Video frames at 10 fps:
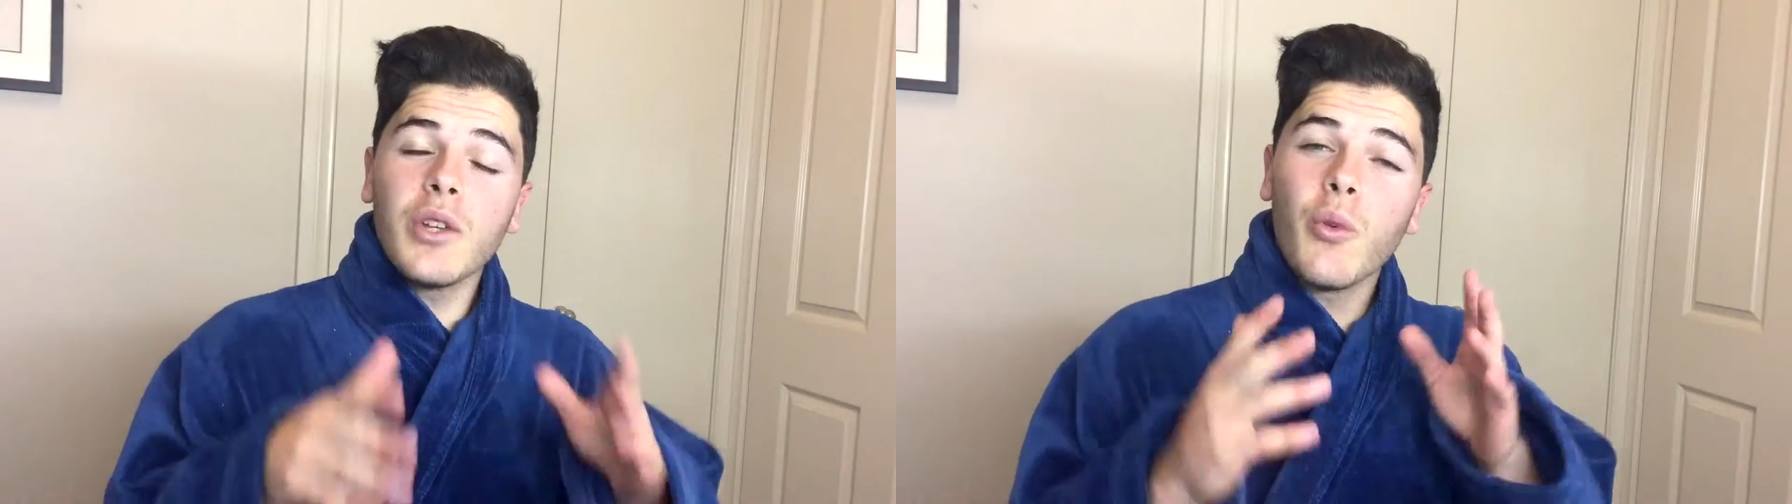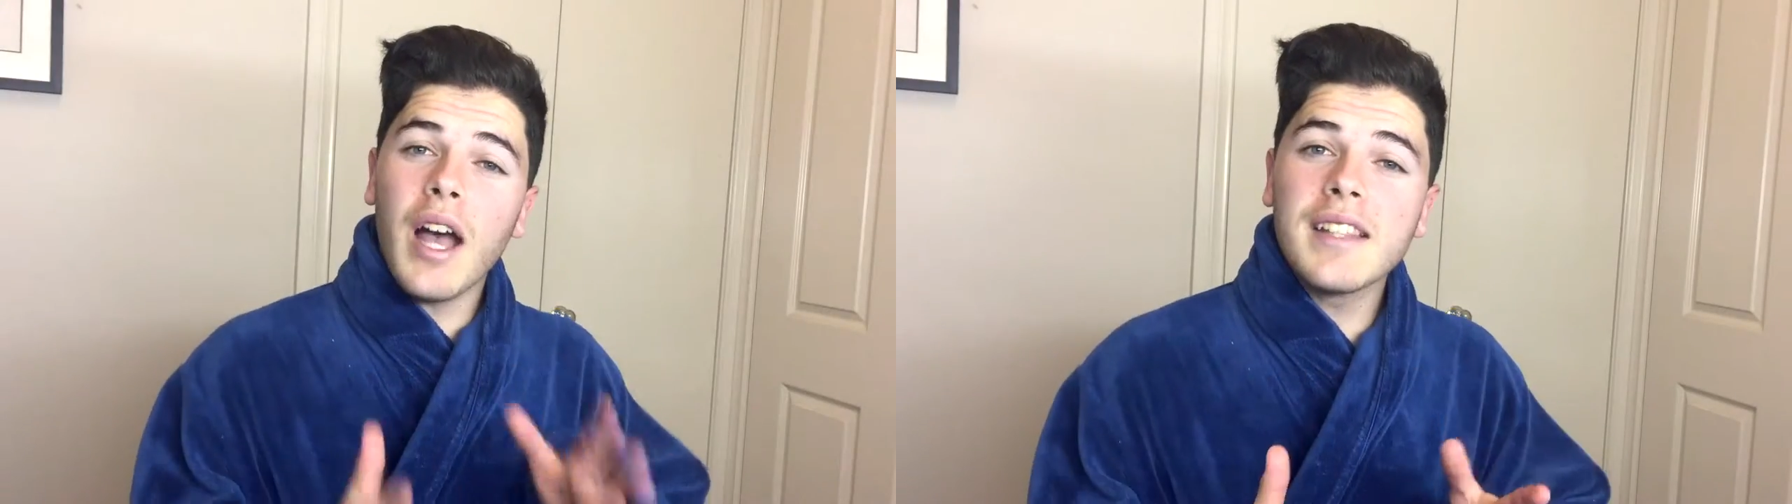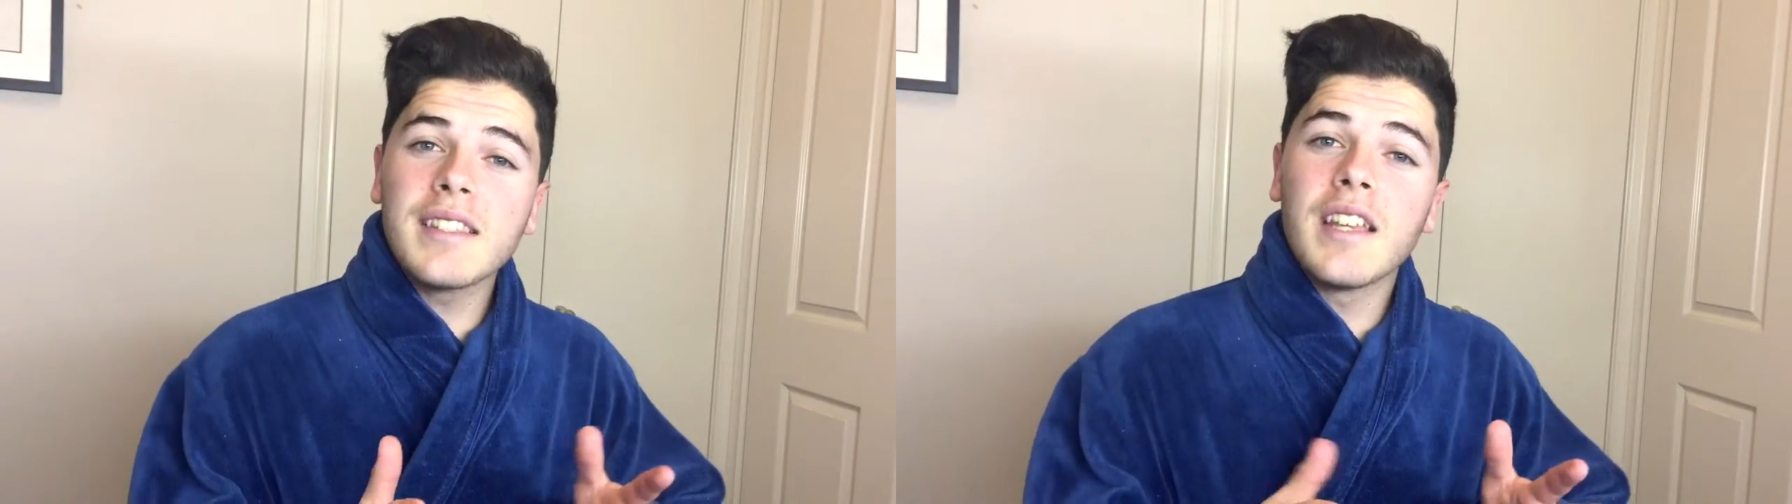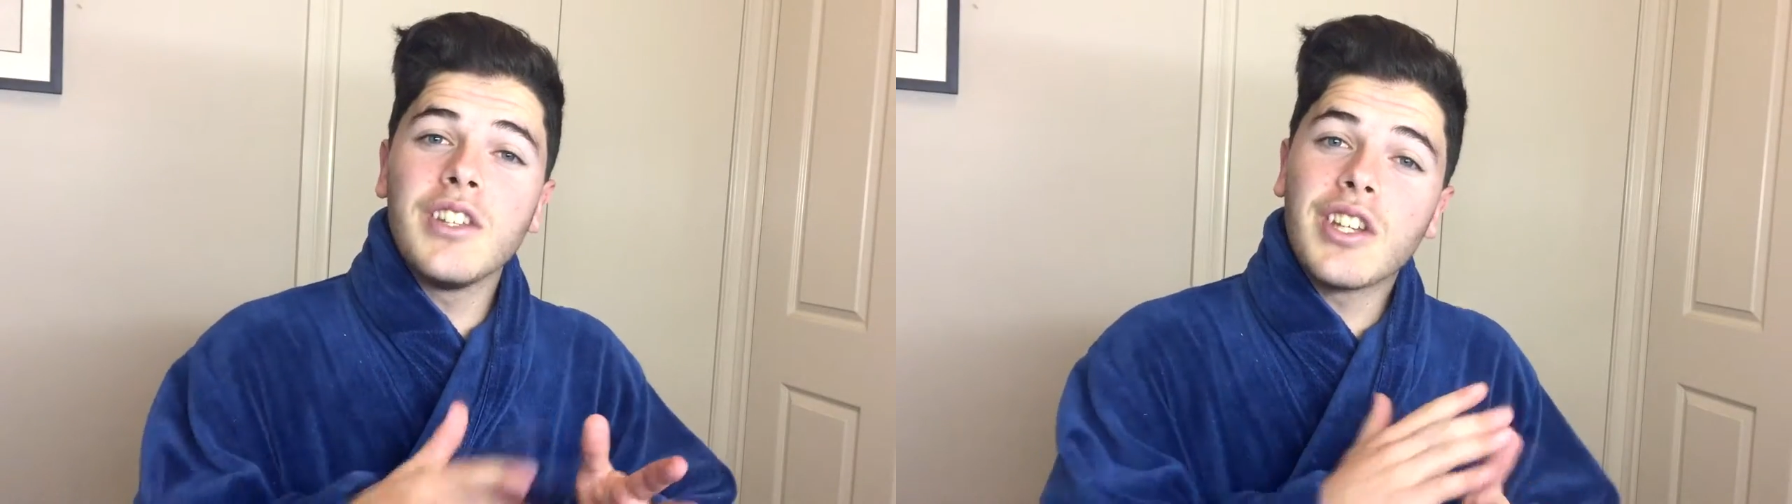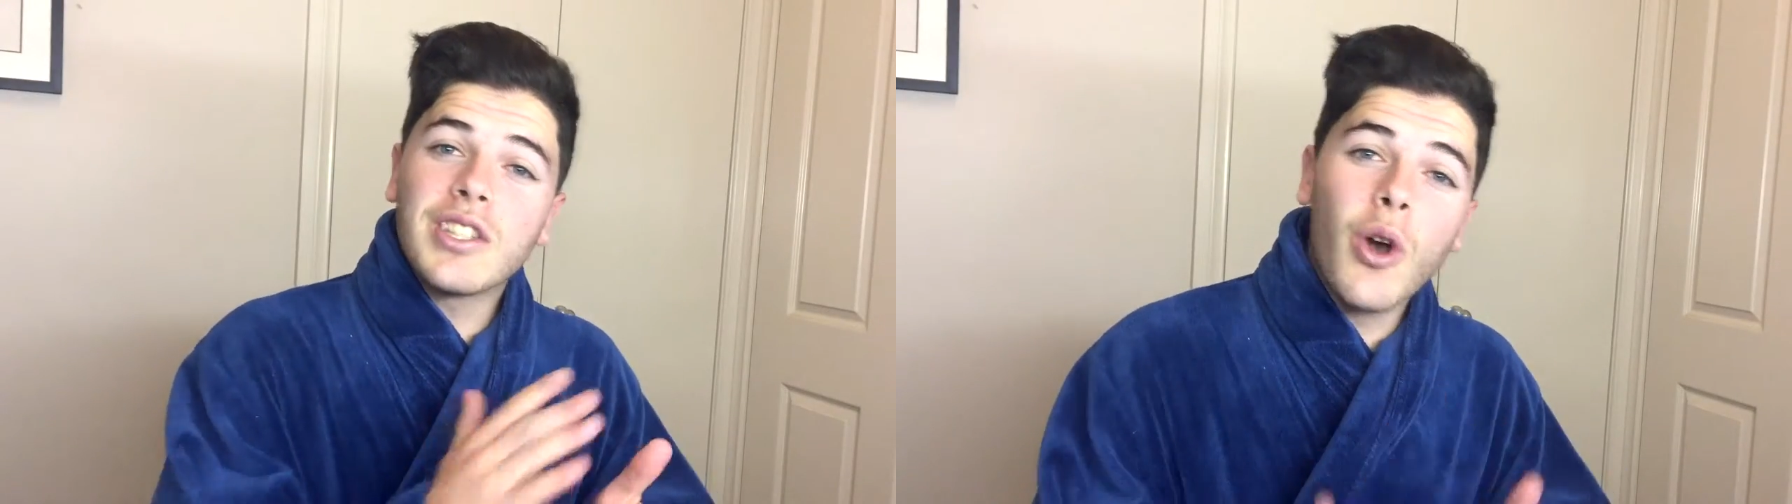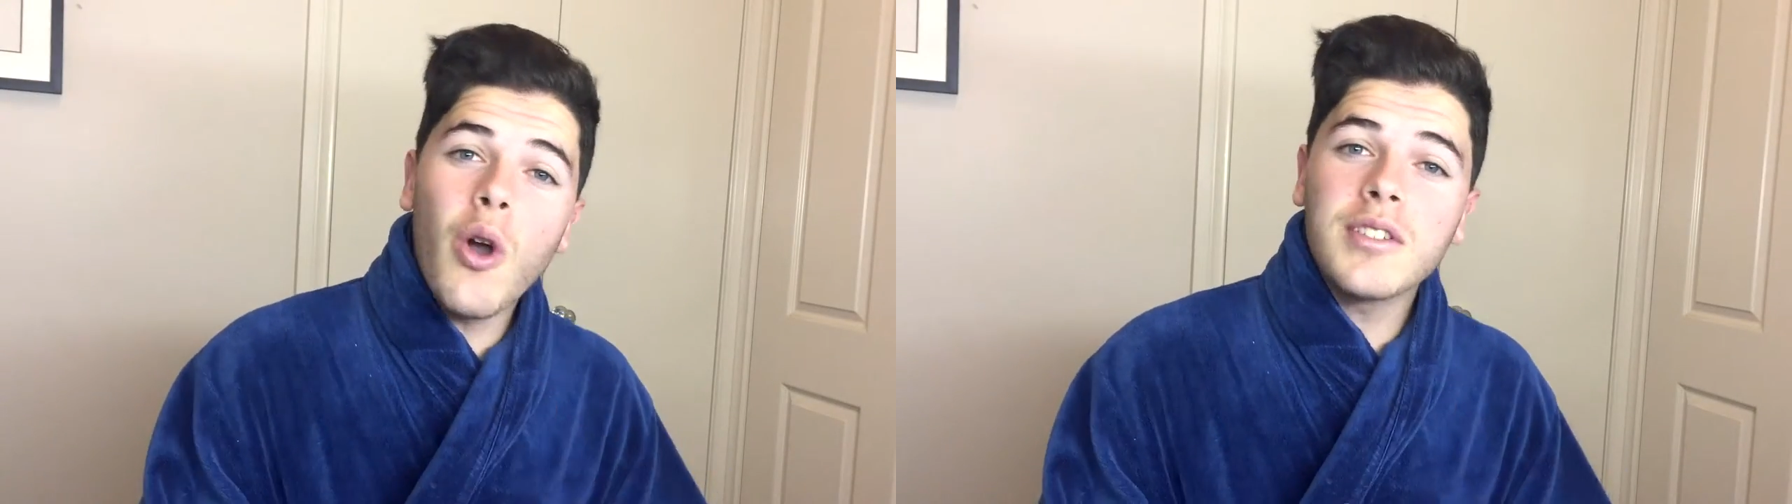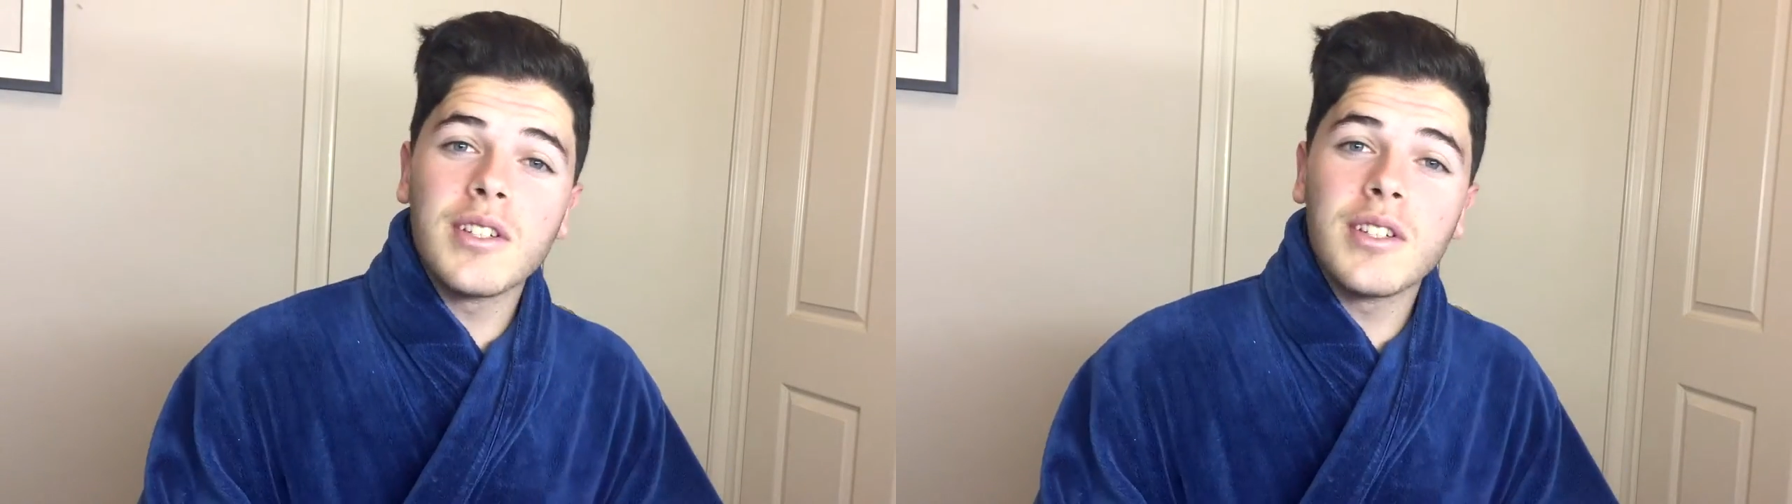the ones you could talk